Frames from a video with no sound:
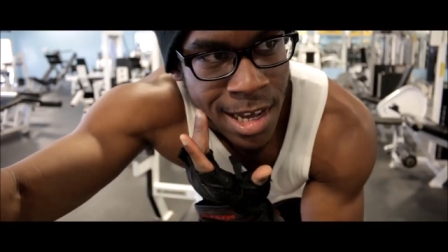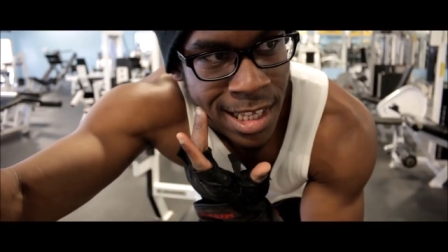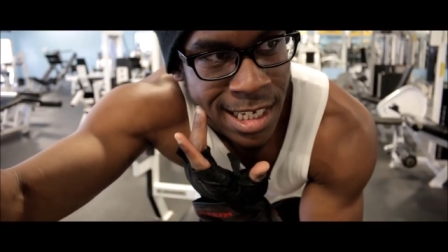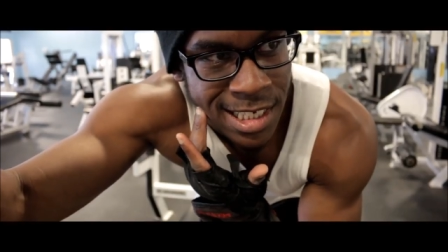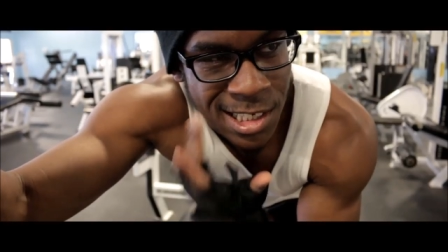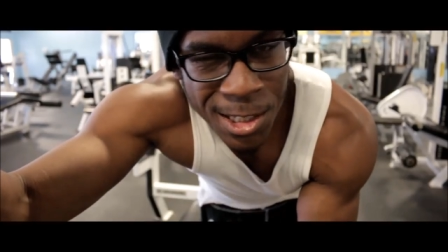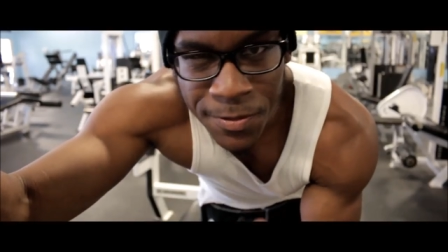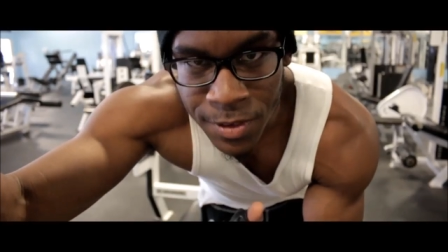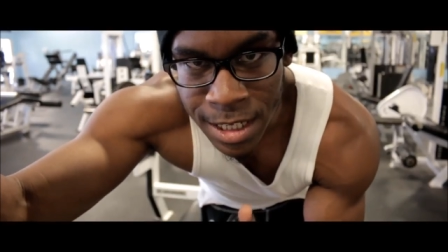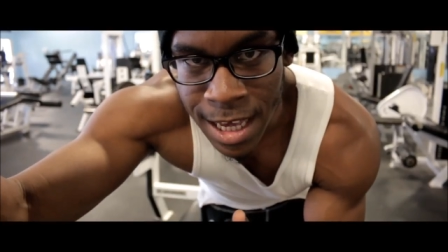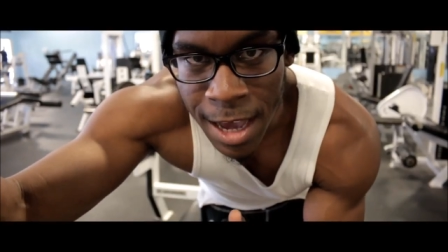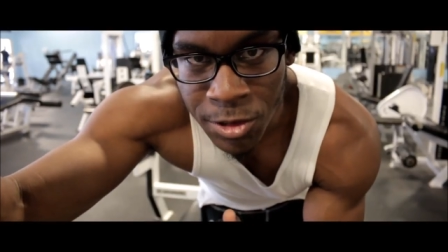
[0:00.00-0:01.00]
I still feel
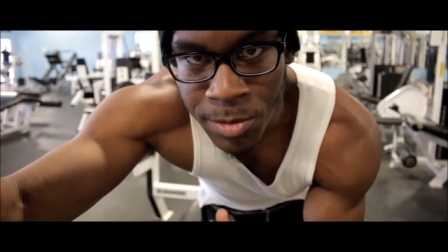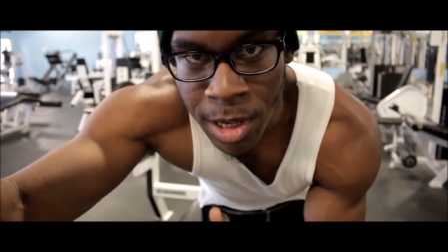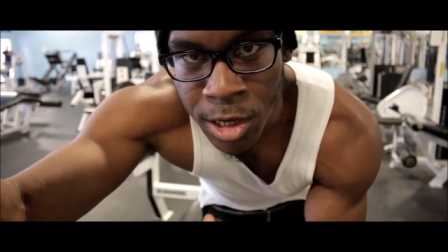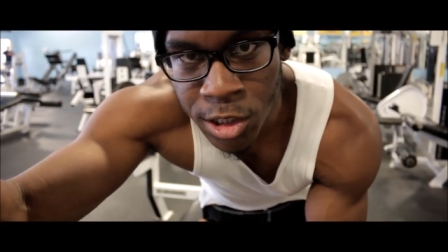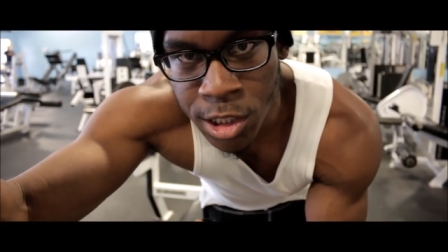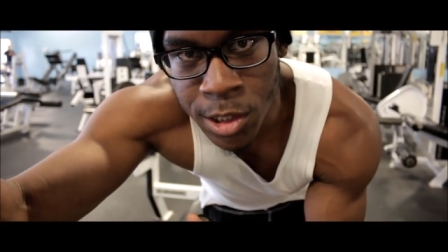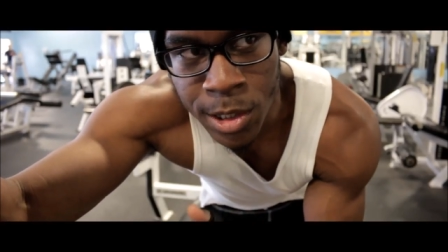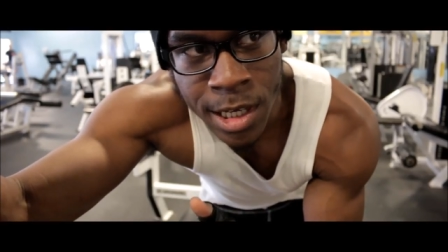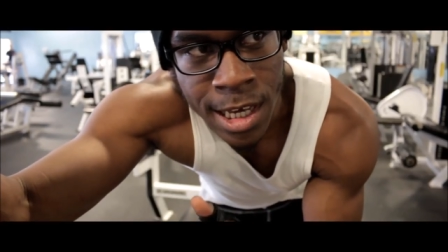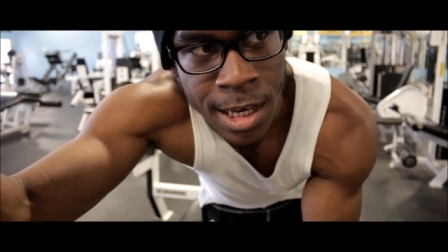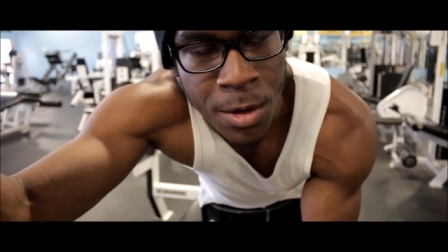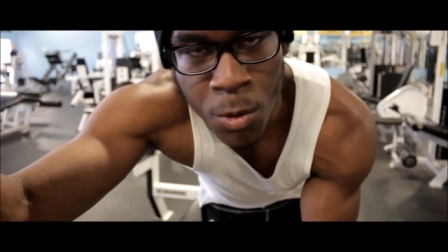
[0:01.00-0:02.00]
like I have some energy to
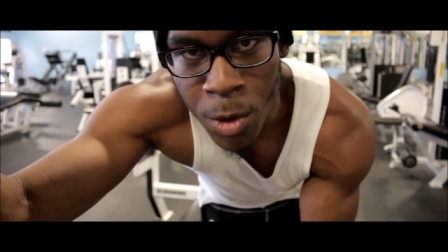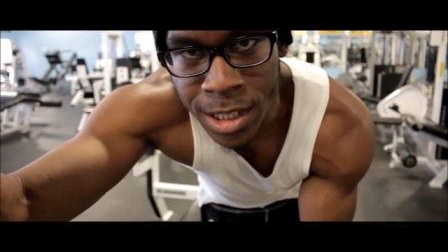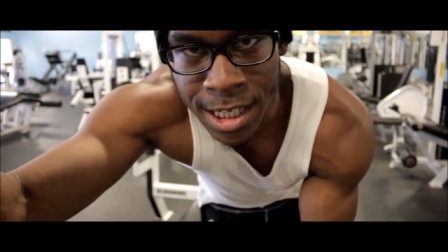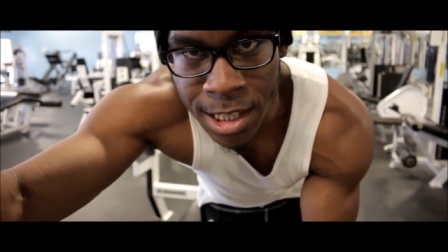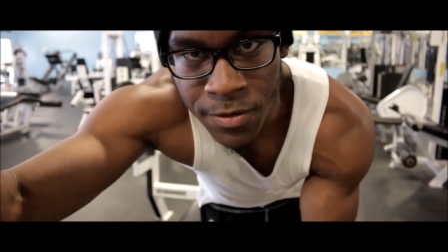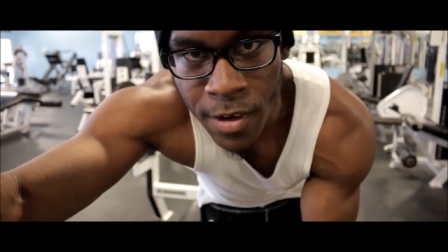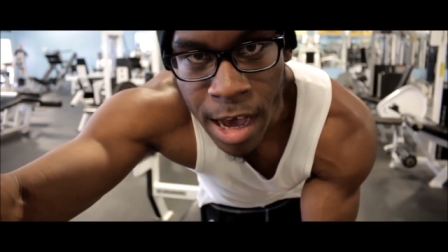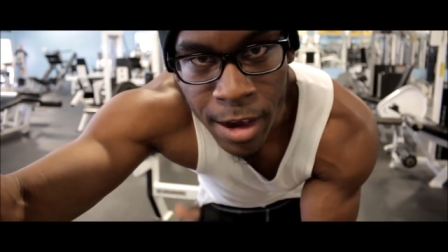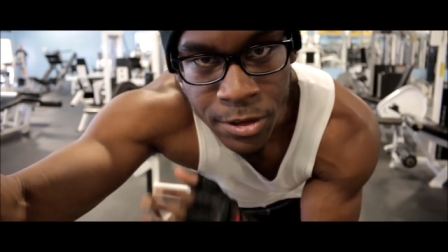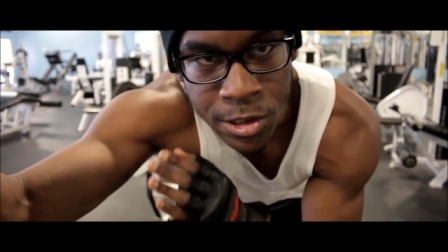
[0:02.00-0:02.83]
hit 185,